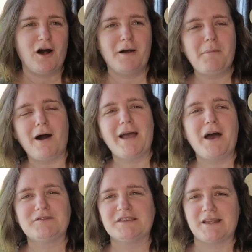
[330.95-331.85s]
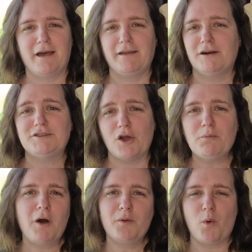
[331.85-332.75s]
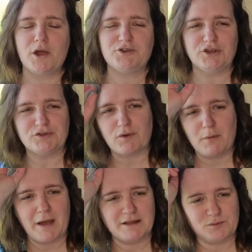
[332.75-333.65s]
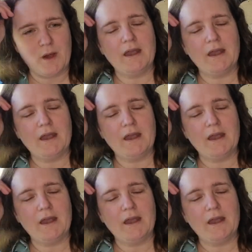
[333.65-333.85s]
Um, I have to say, I don't mind why choose romance.